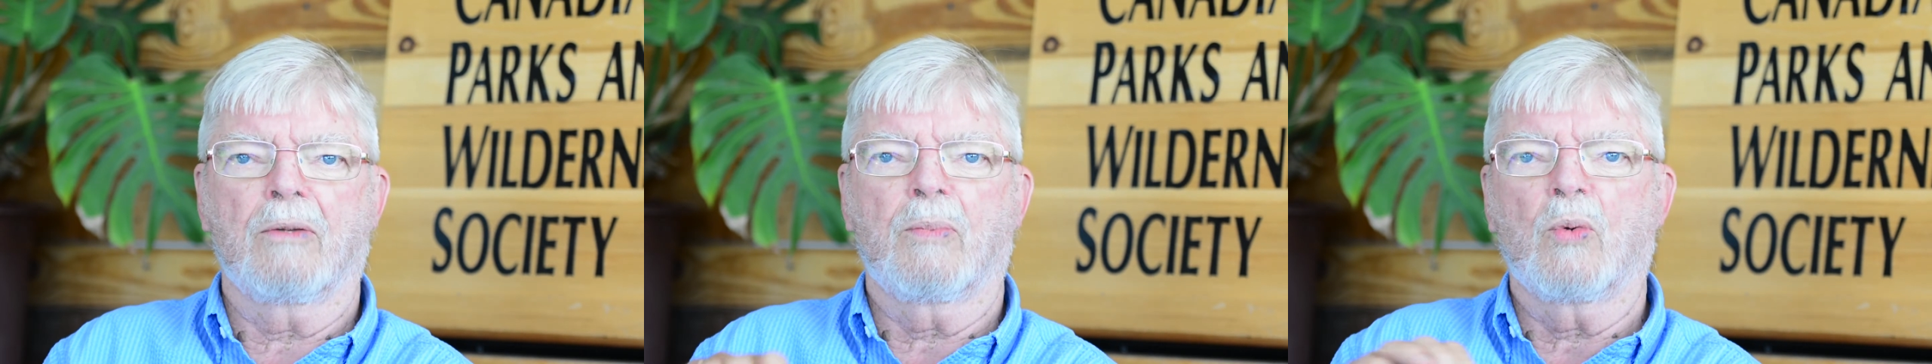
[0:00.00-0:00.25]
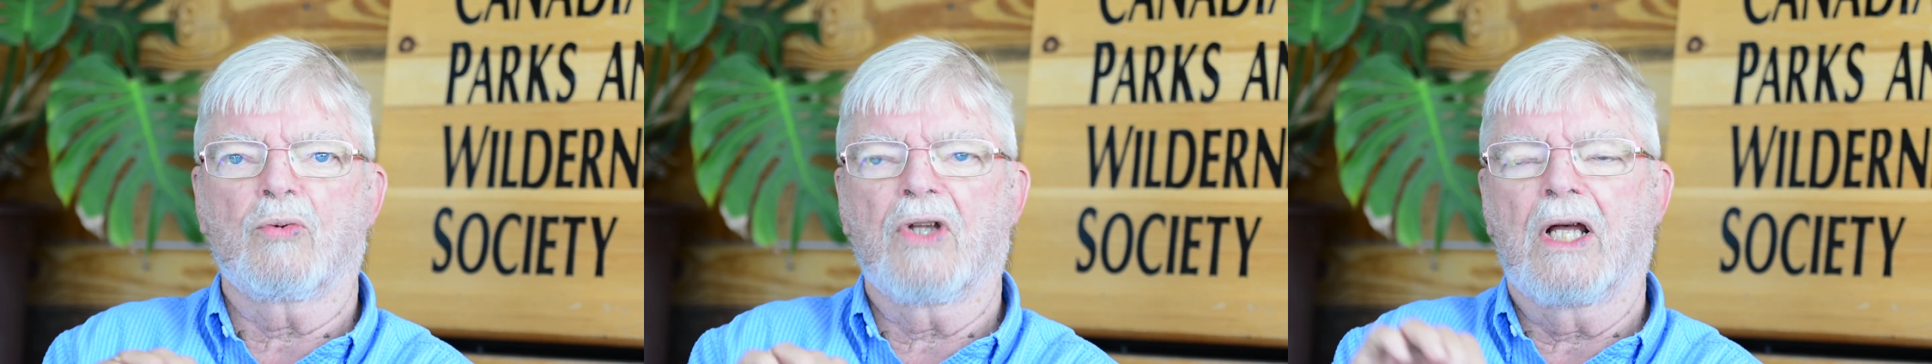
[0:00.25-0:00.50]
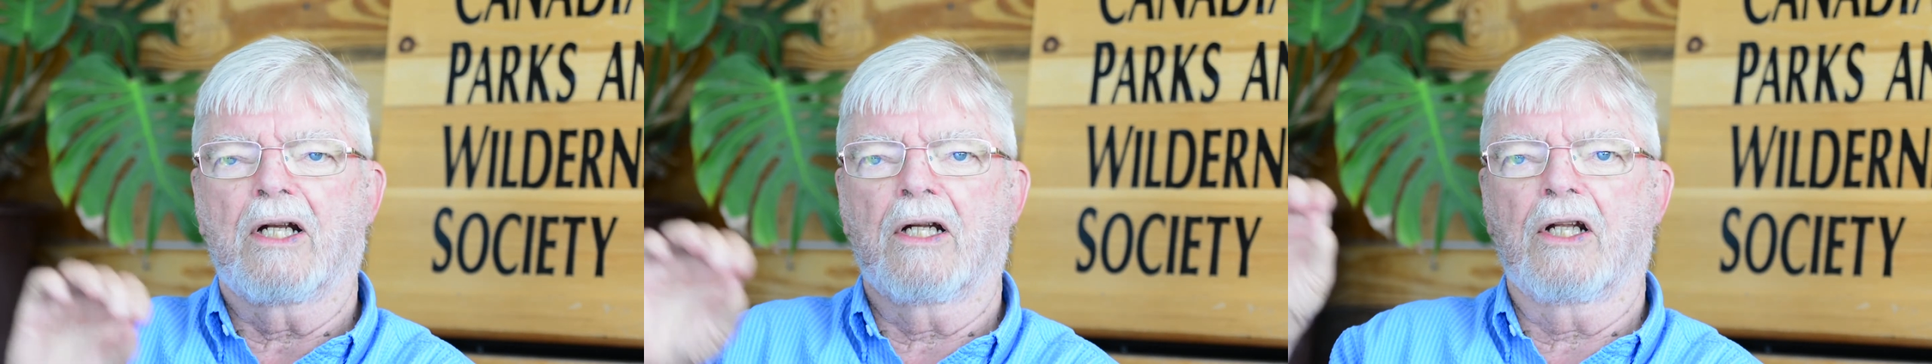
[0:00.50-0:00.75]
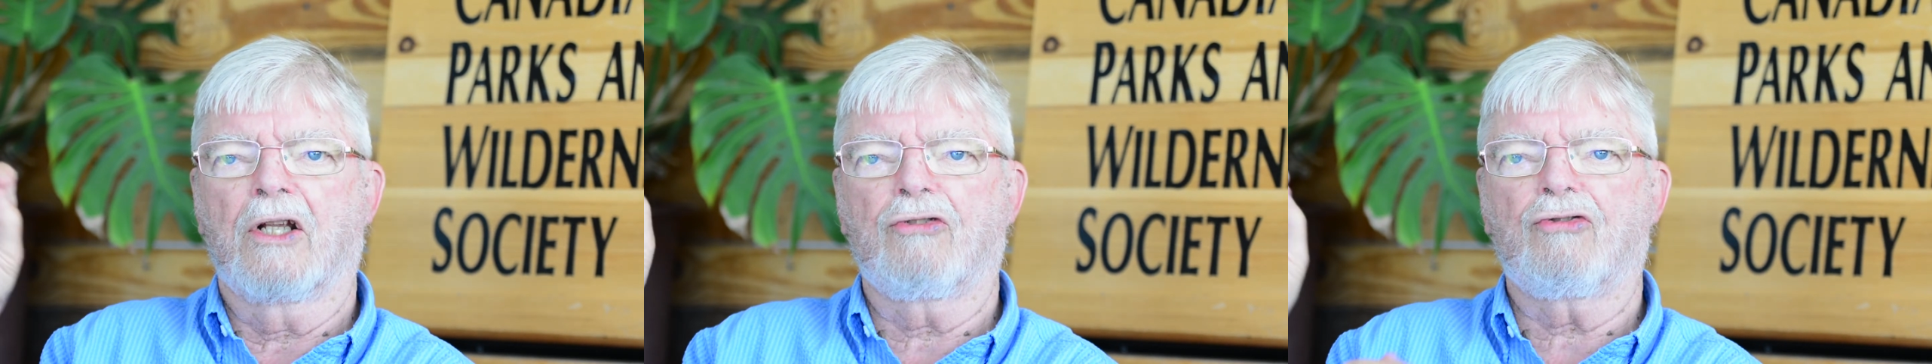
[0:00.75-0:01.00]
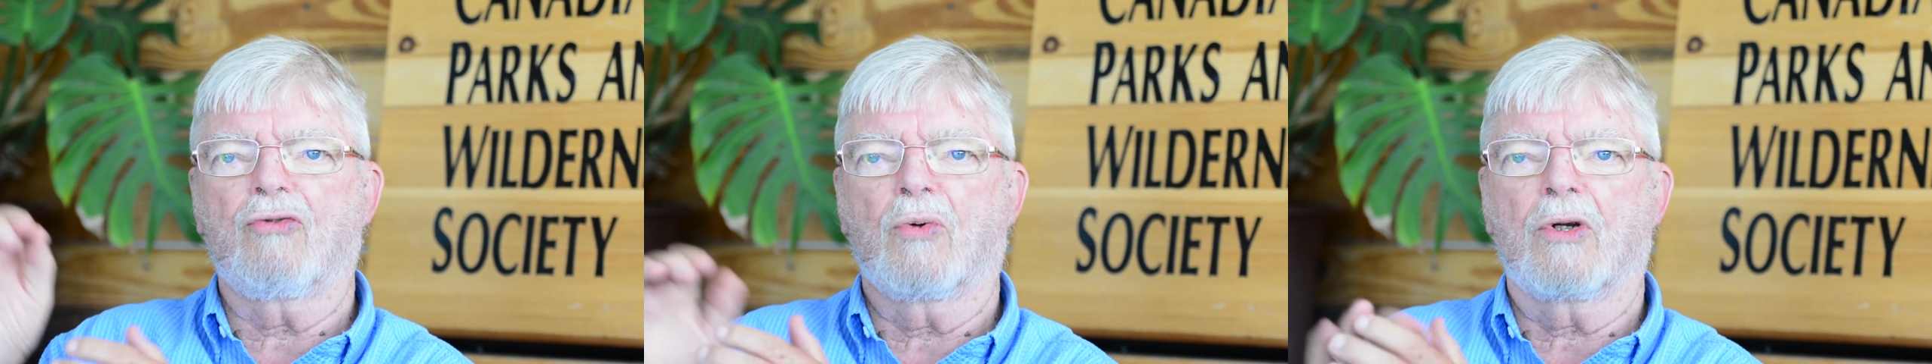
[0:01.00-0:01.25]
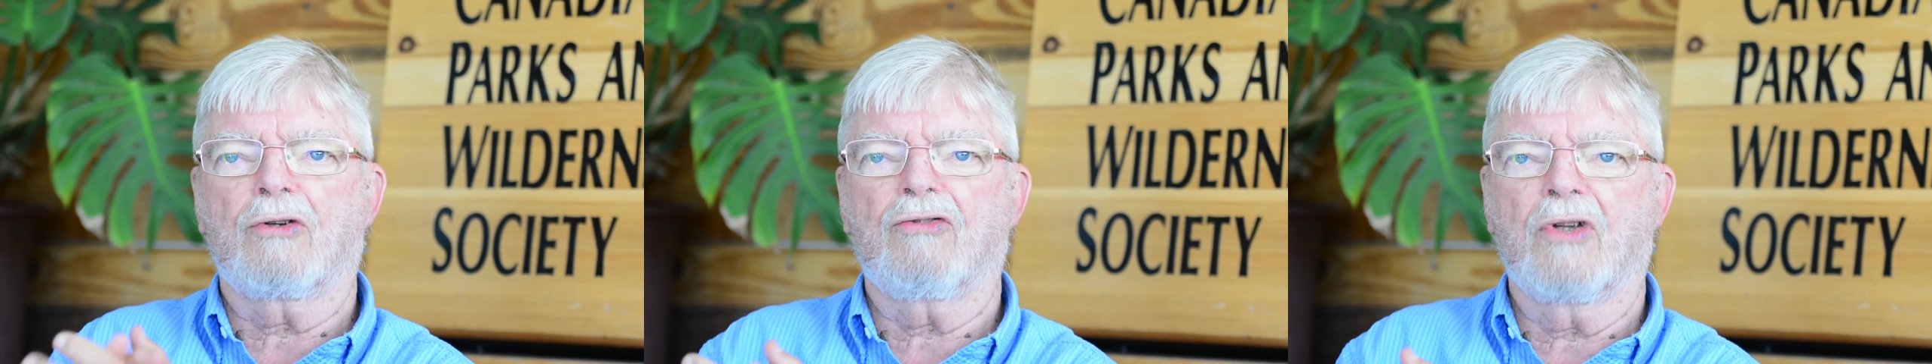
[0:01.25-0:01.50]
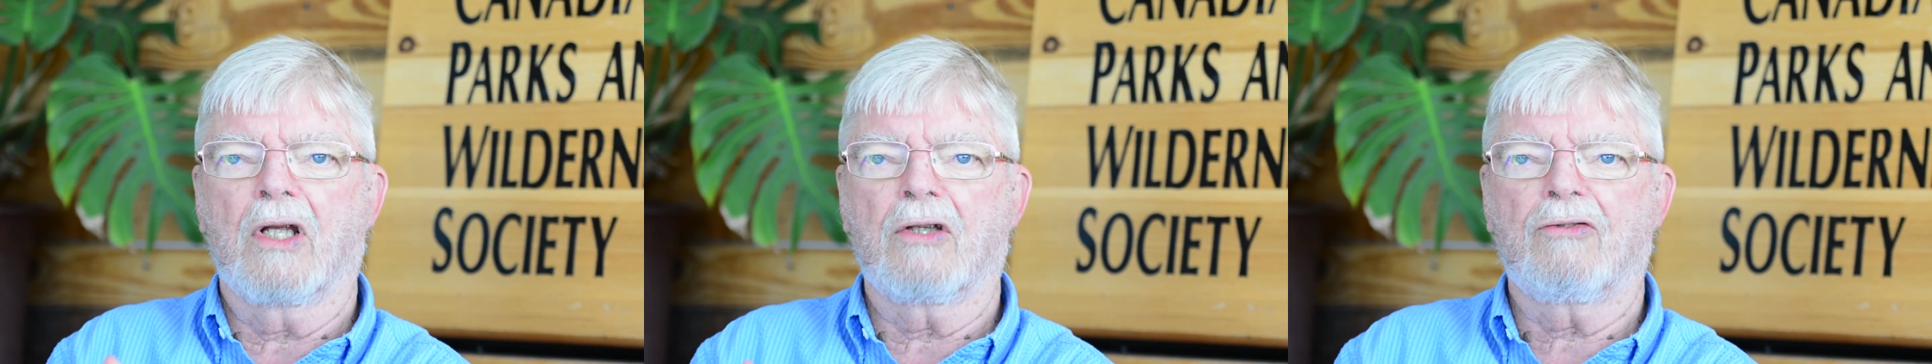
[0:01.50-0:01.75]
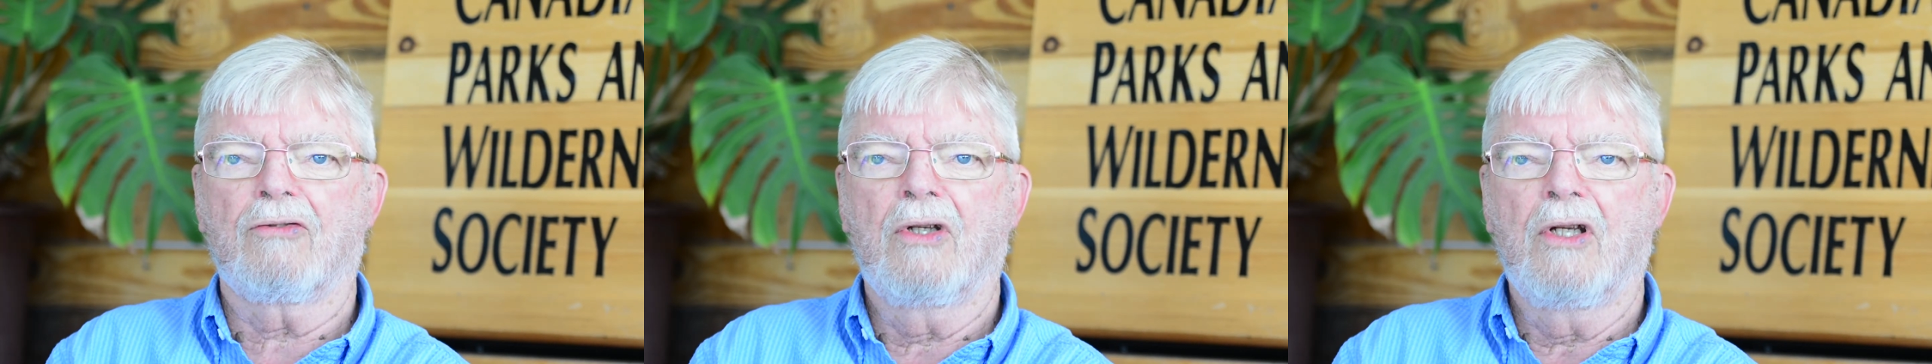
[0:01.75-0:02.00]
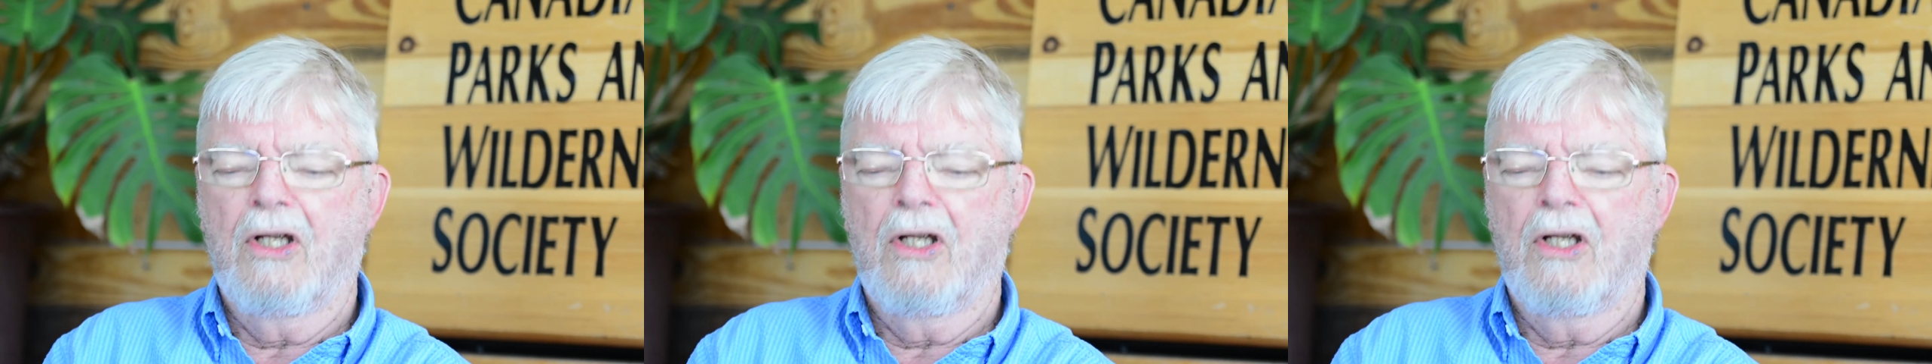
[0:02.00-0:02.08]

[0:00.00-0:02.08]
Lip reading: about that in a historic sense.